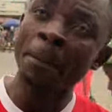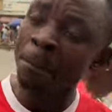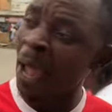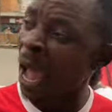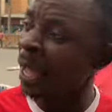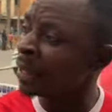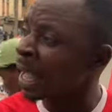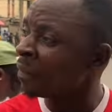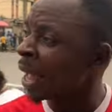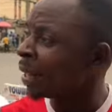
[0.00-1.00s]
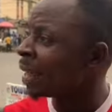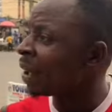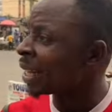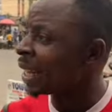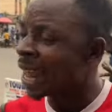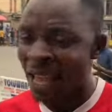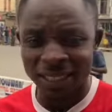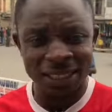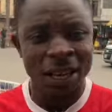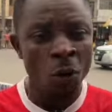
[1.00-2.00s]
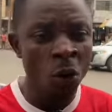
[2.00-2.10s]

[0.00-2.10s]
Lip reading: Nevertheless,